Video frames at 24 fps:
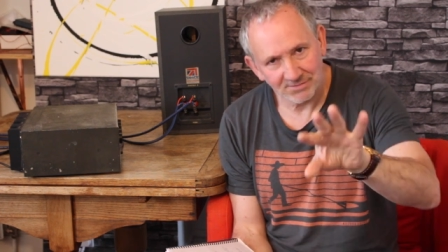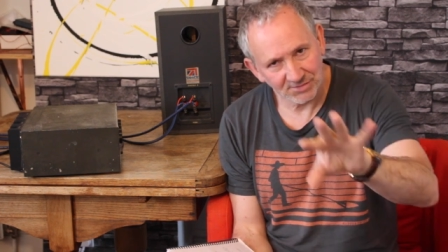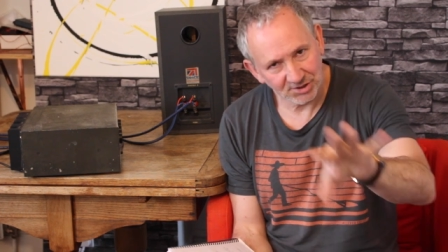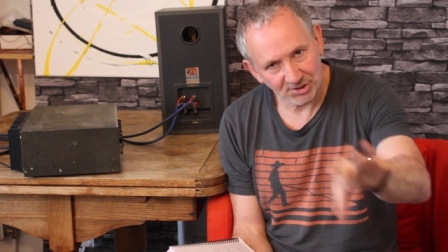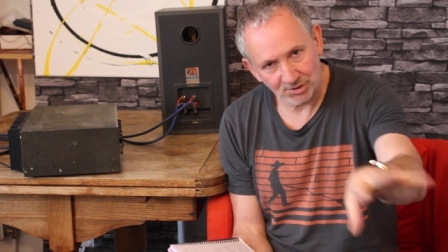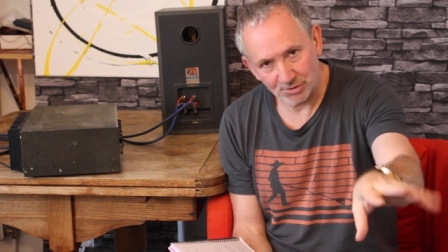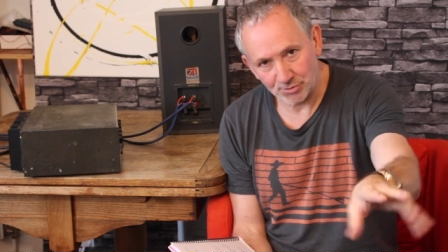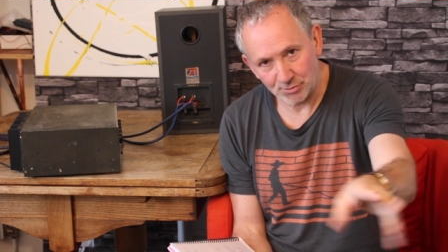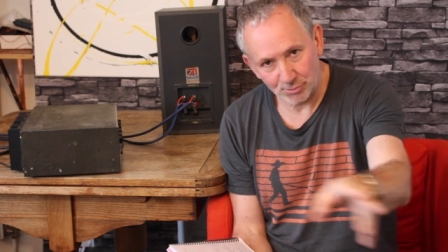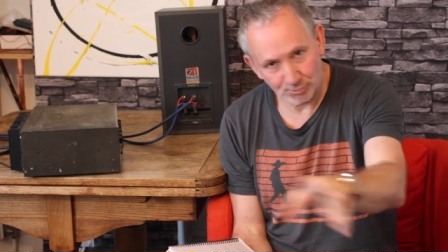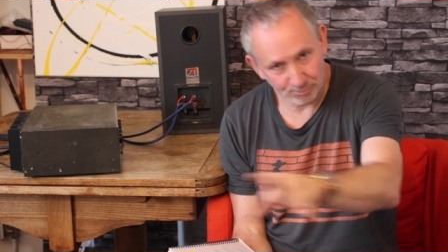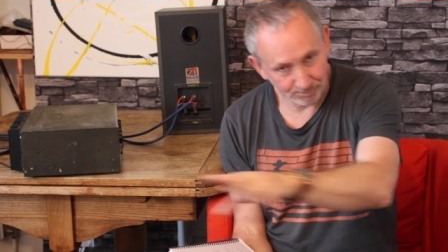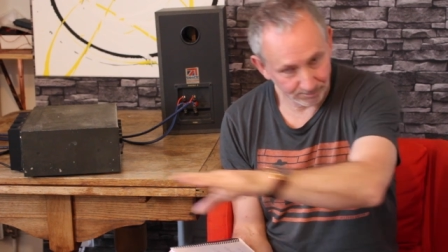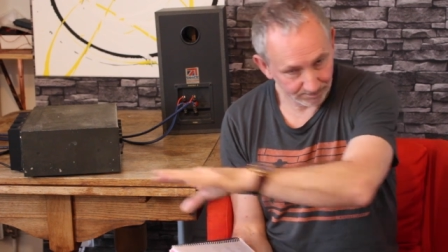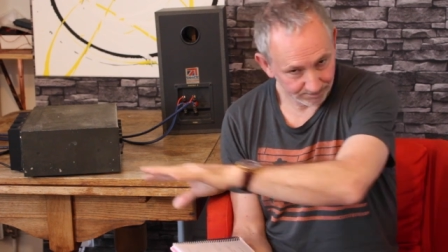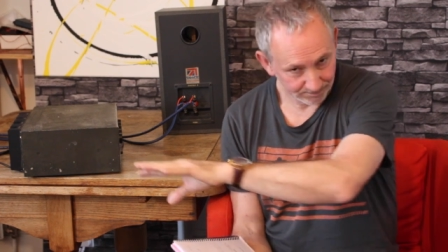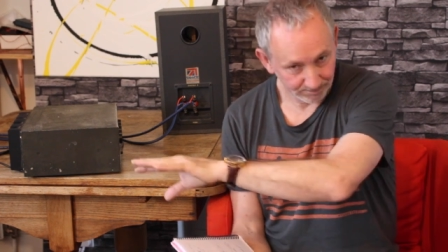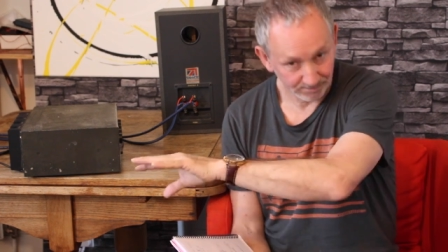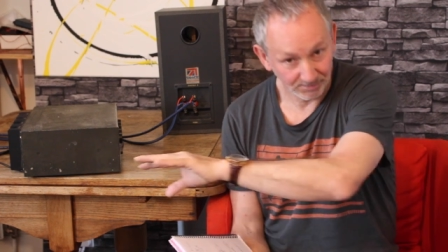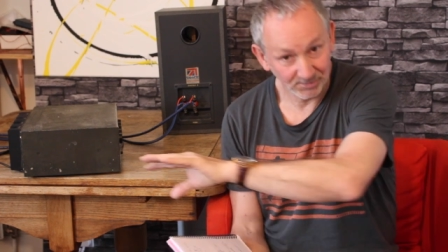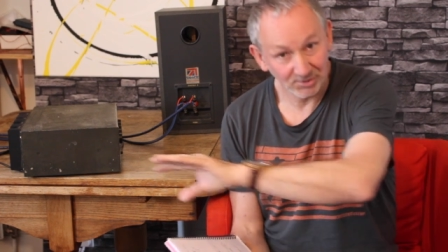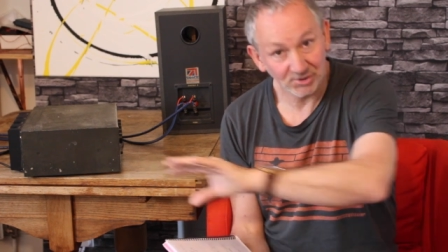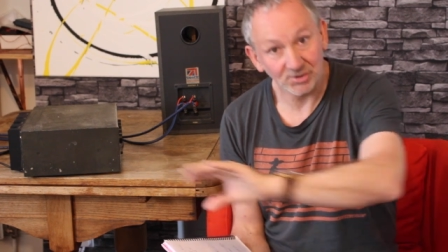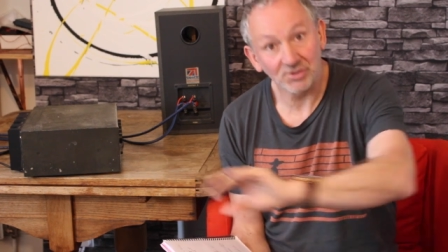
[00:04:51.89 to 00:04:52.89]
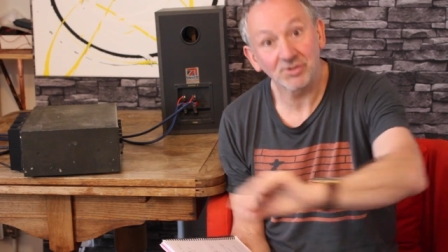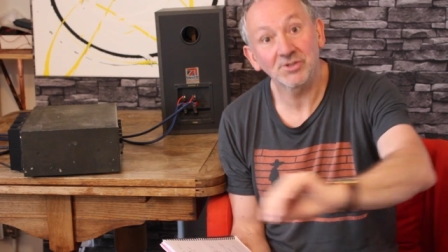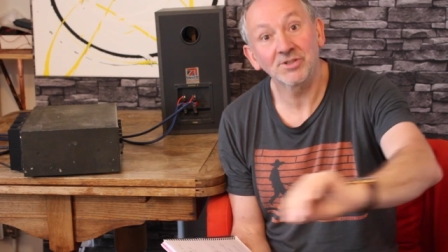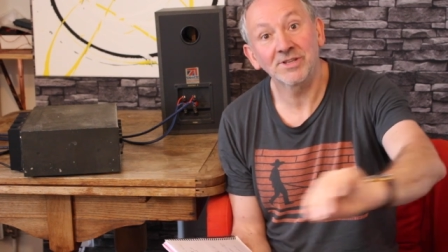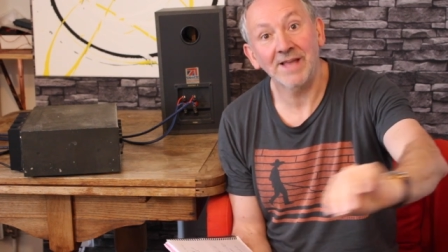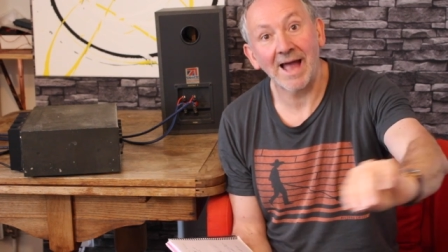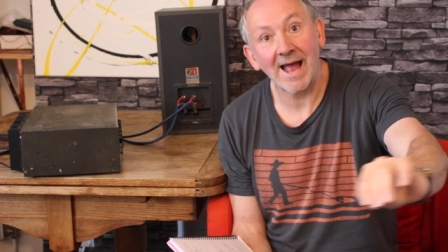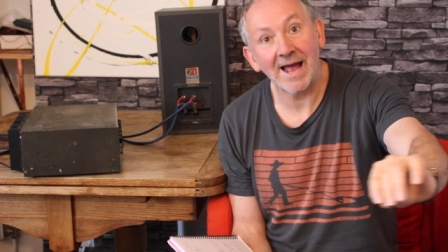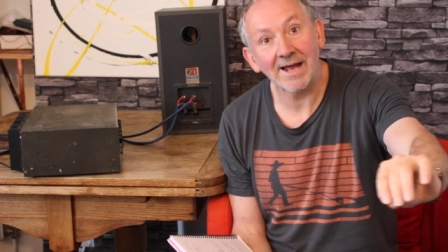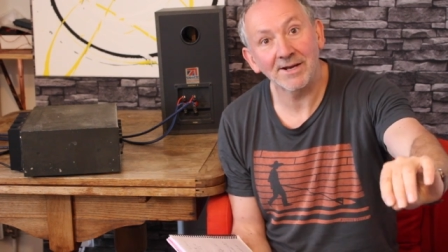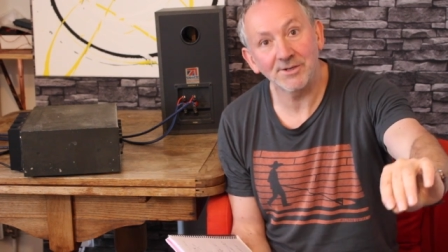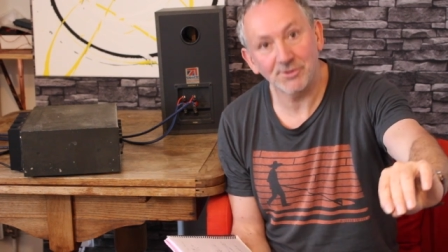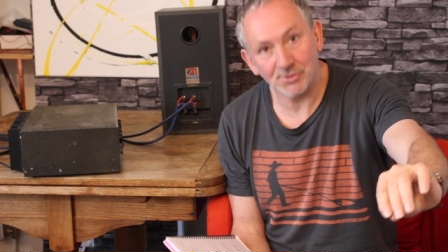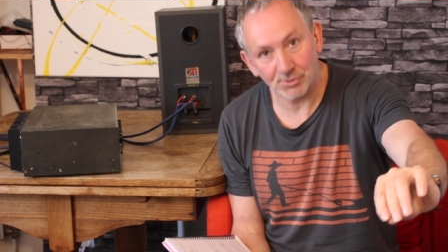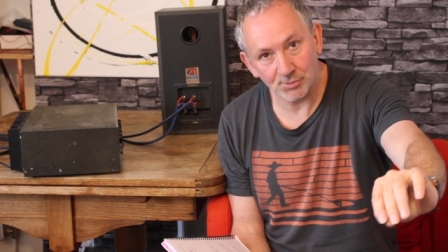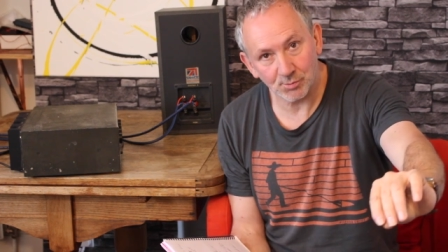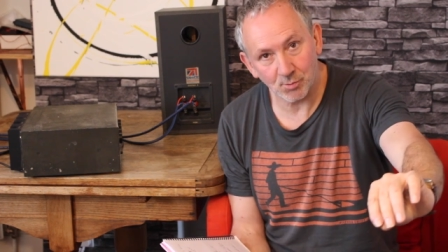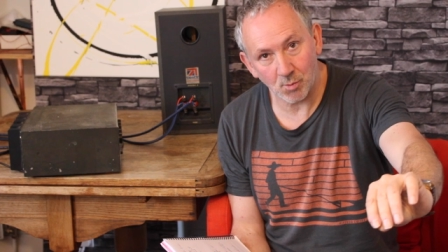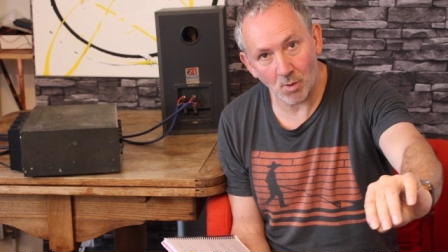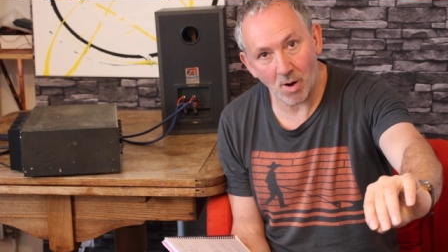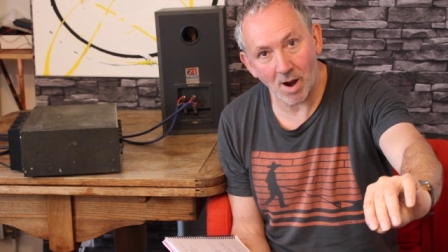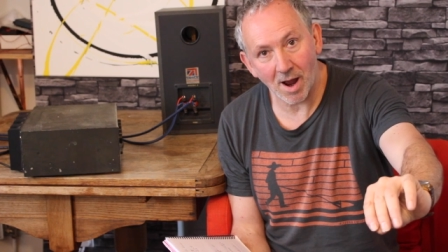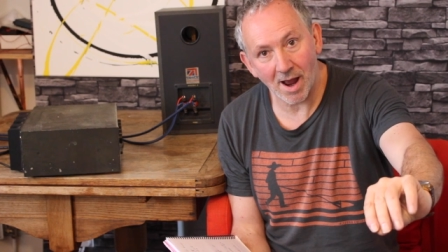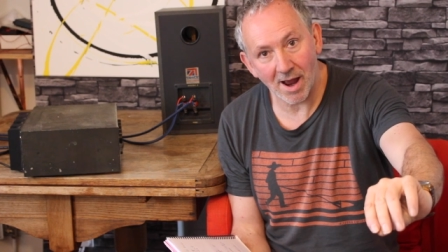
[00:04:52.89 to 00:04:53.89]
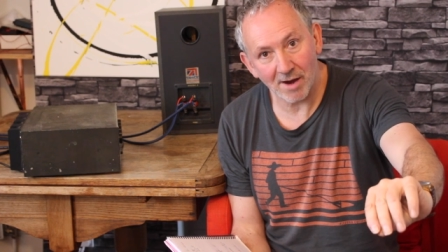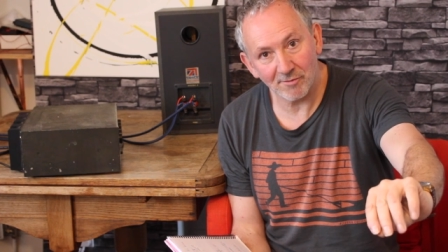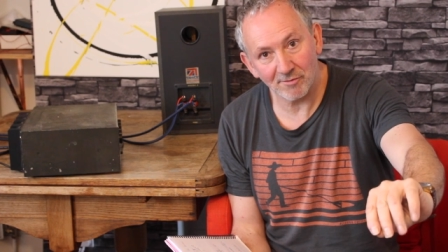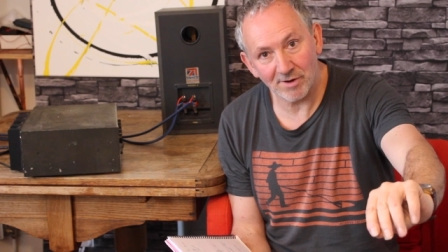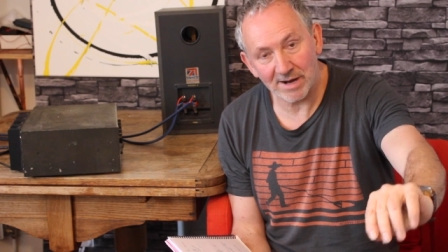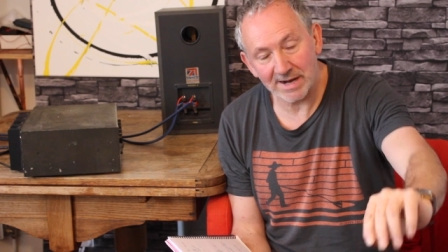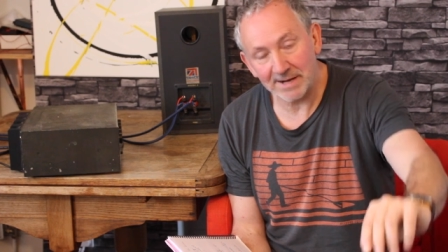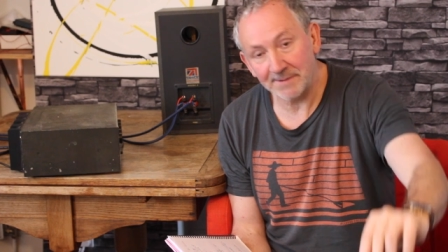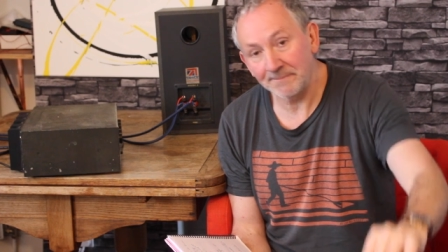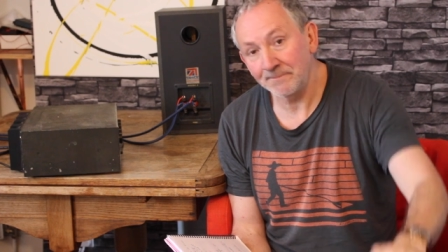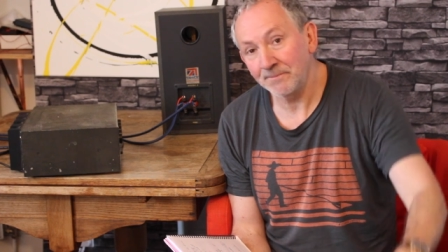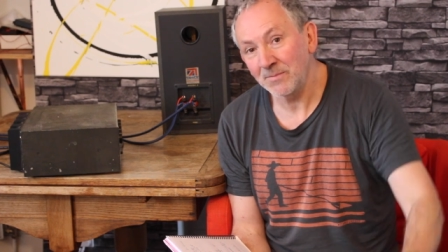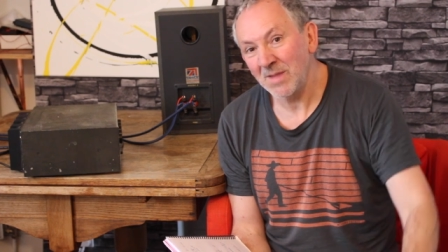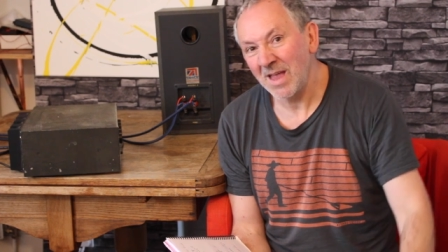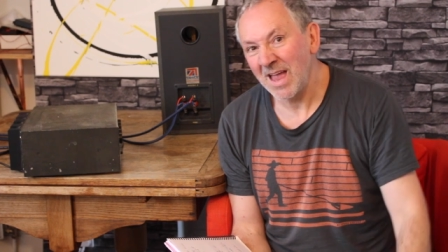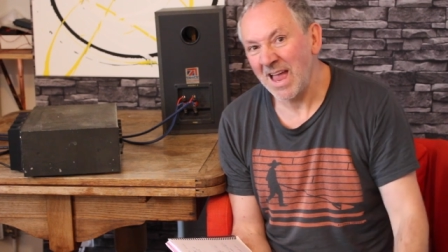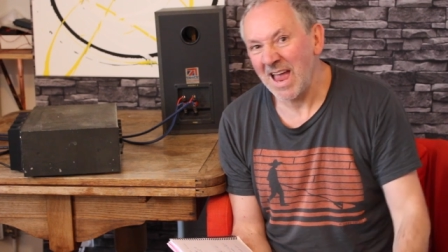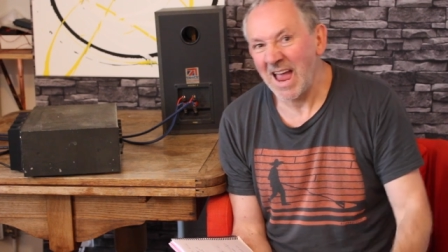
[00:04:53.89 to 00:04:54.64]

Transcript: to standard wiring.